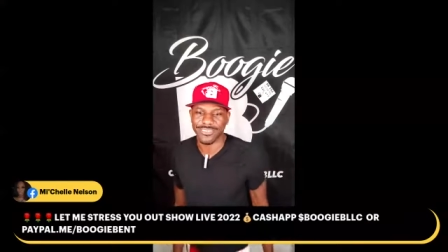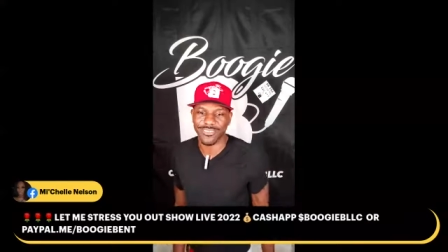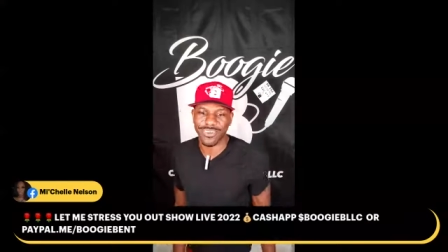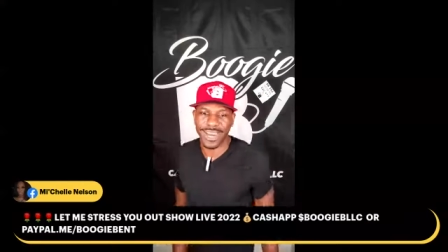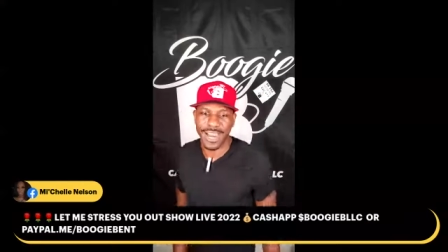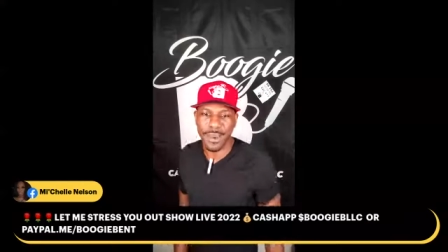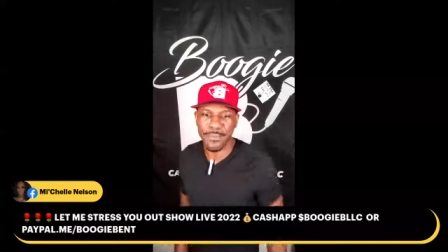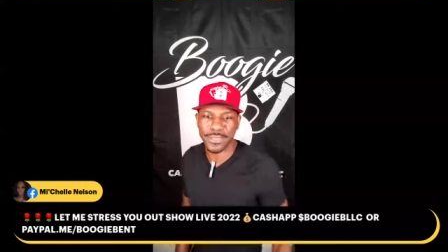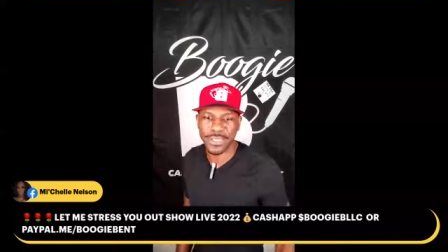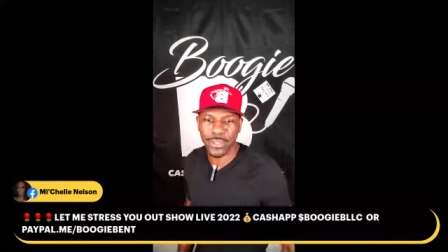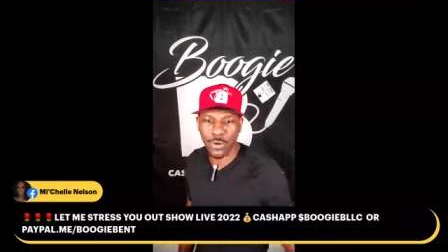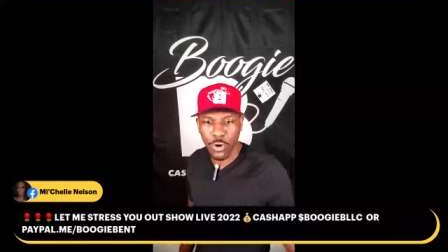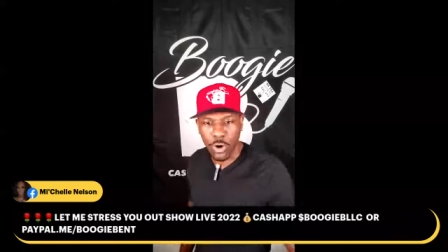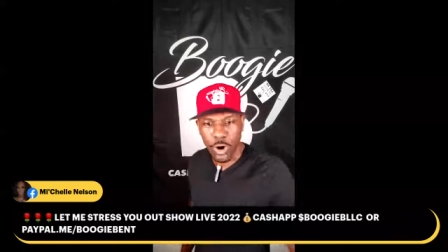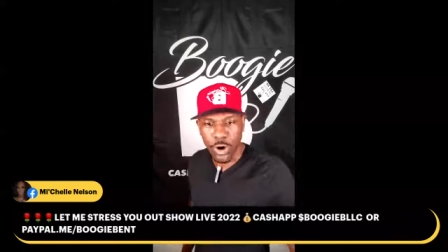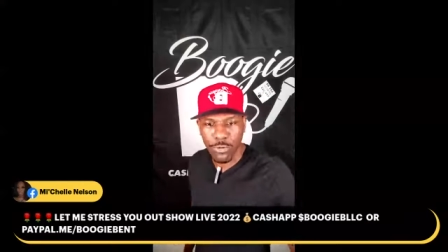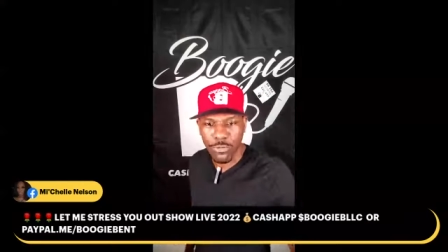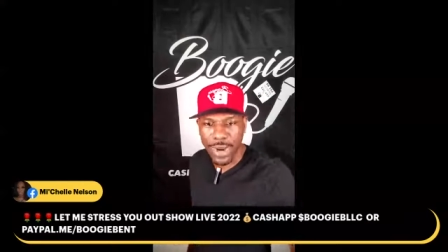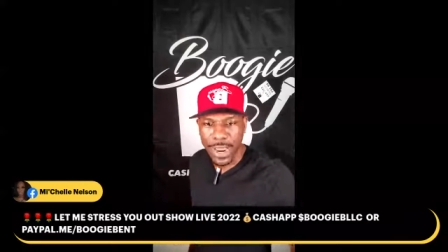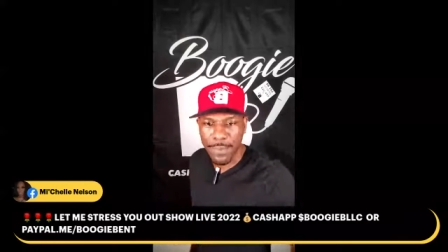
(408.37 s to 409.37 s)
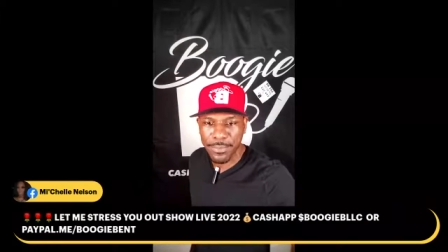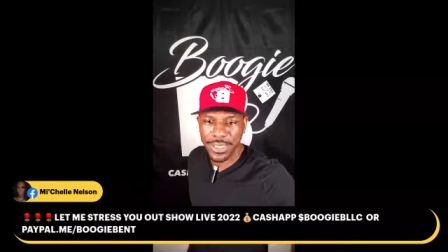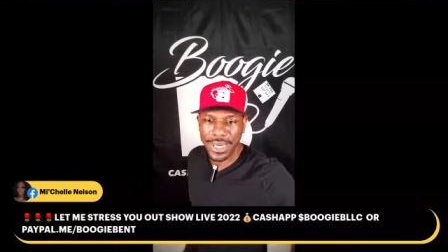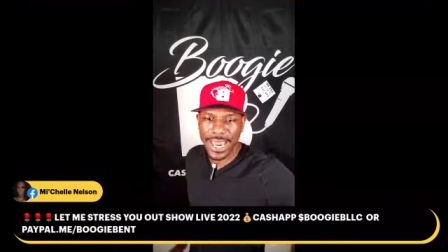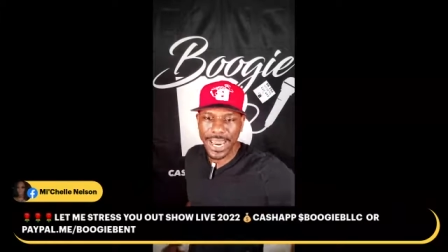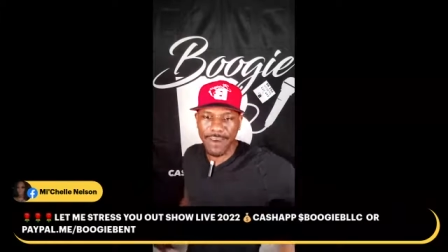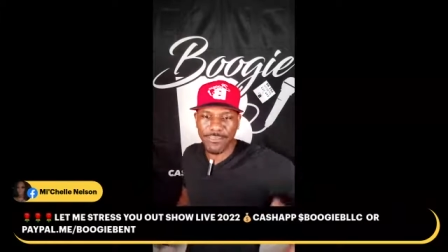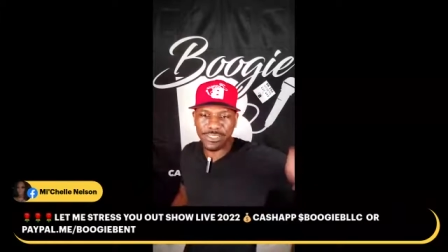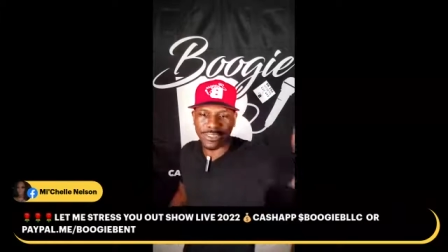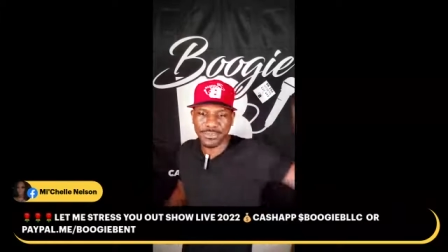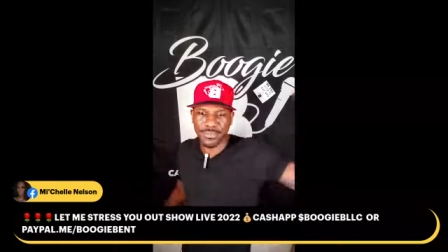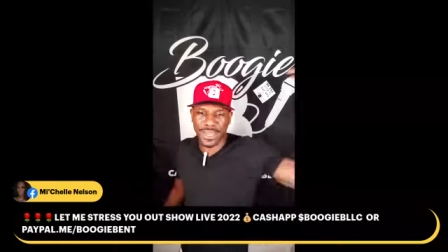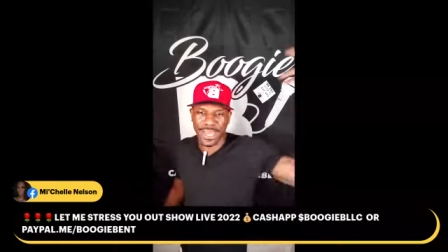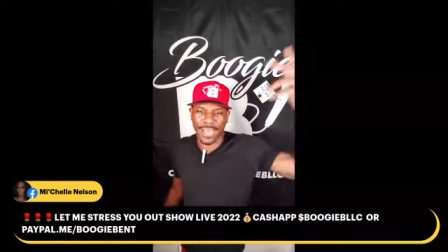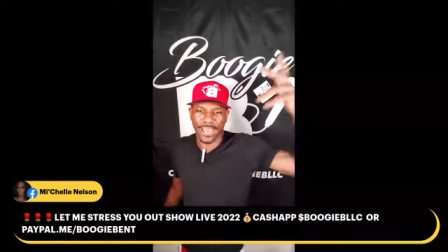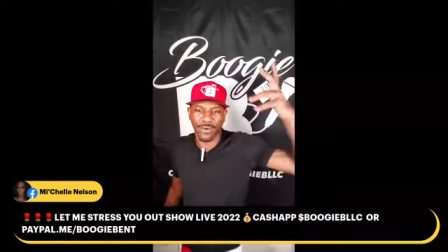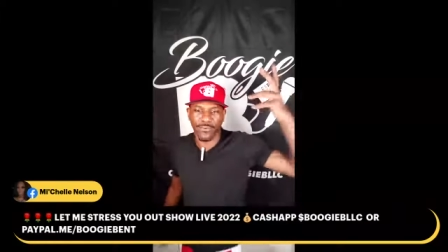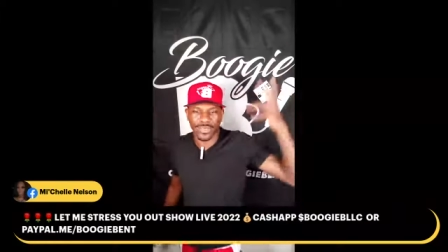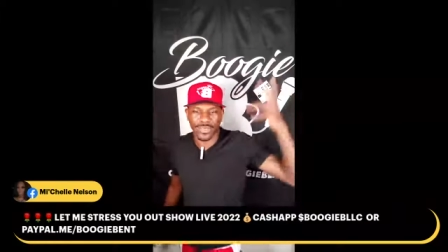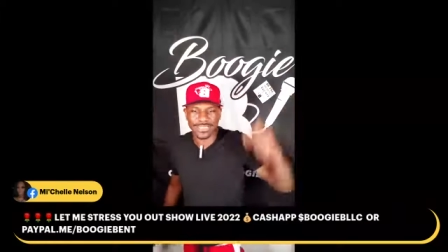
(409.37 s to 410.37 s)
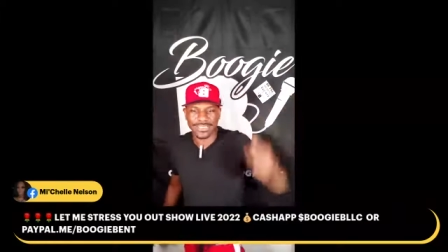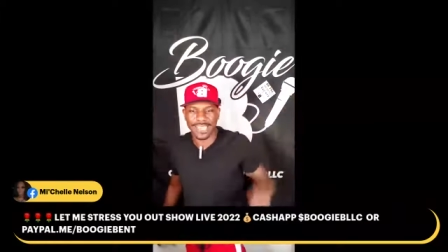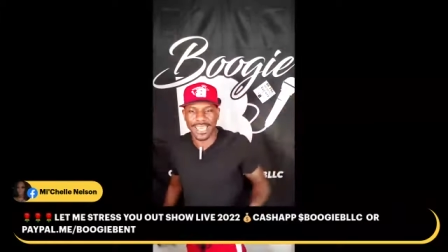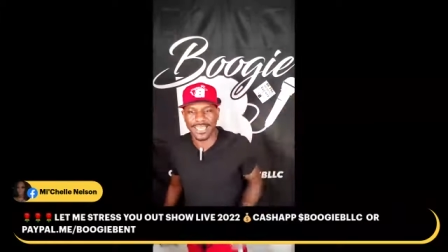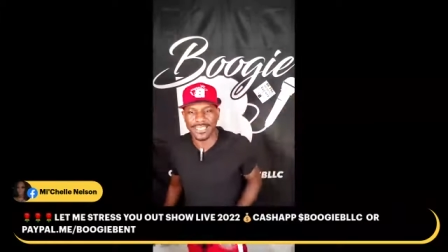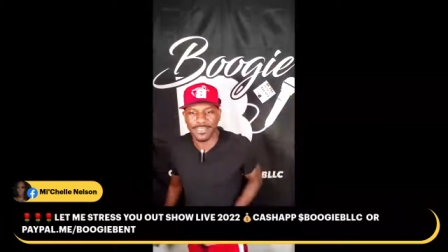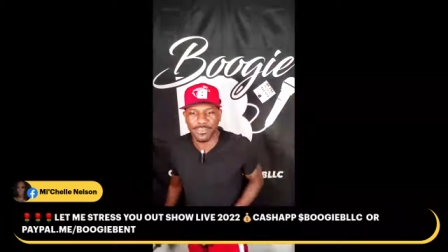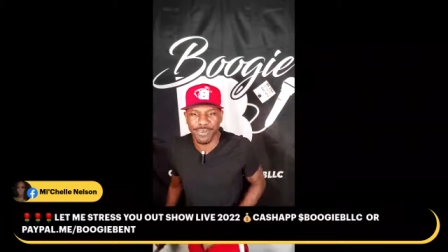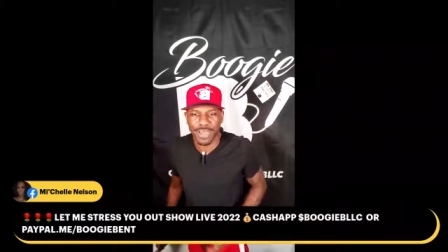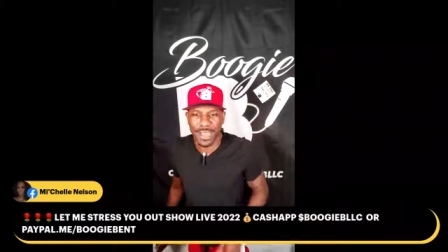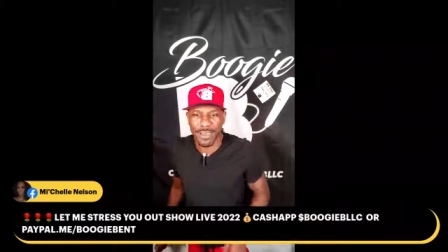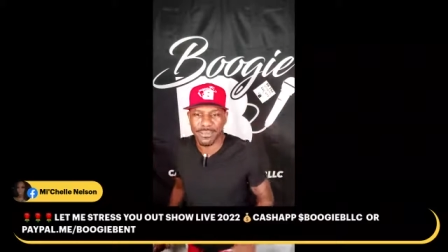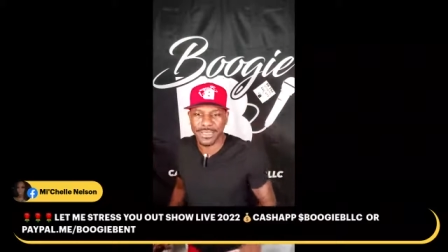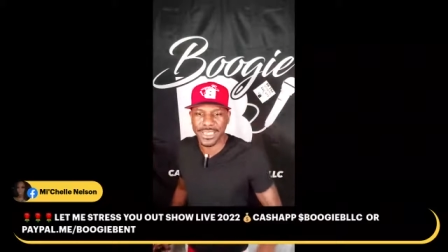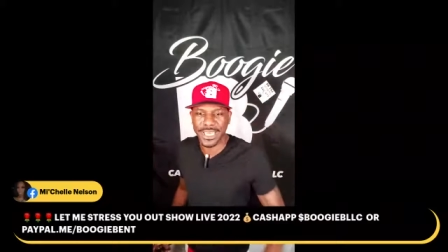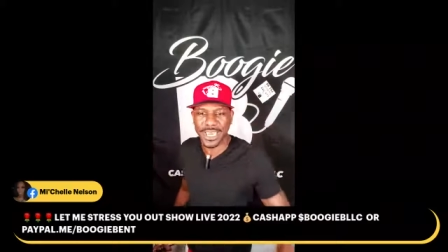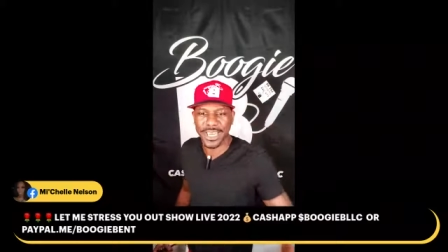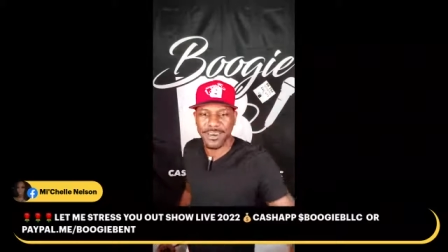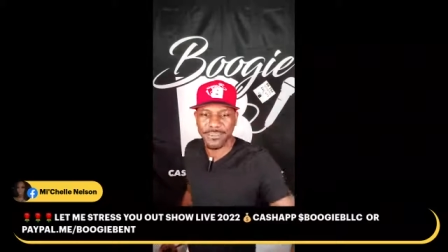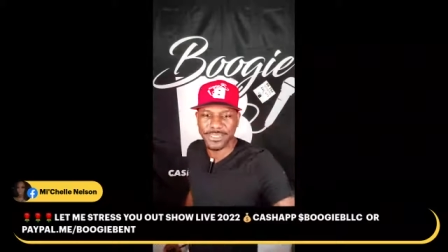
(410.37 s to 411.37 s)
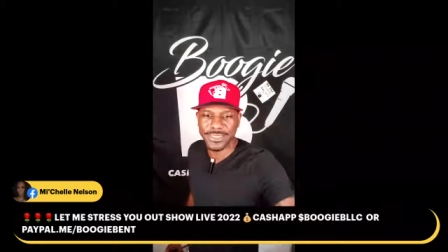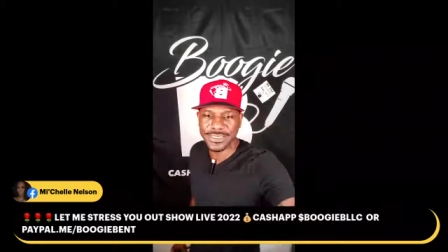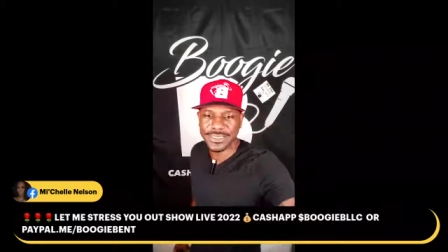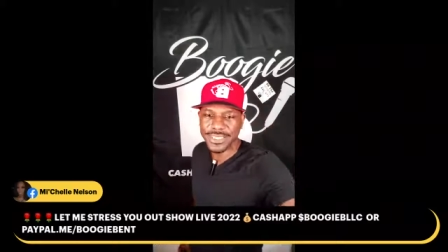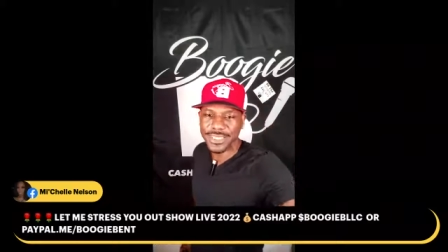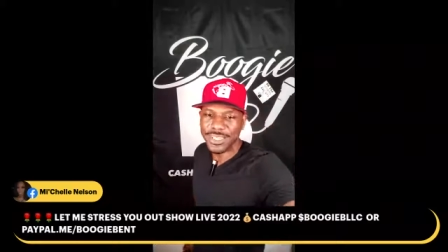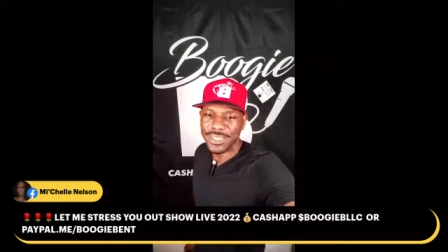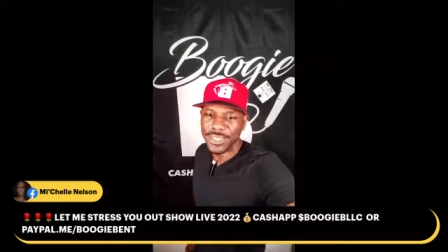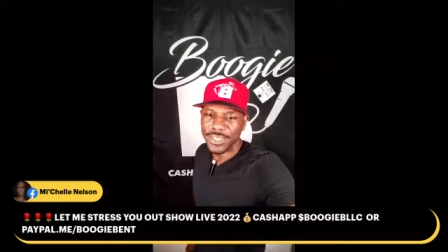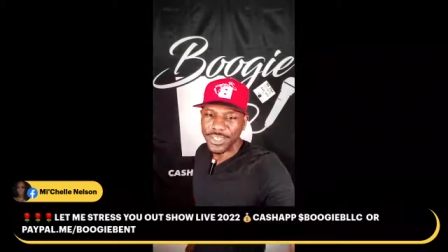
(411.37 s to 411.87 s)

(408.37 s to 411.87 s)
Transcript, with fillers: Robin, oh, Robin Harris next. What's happening, Robin Harris?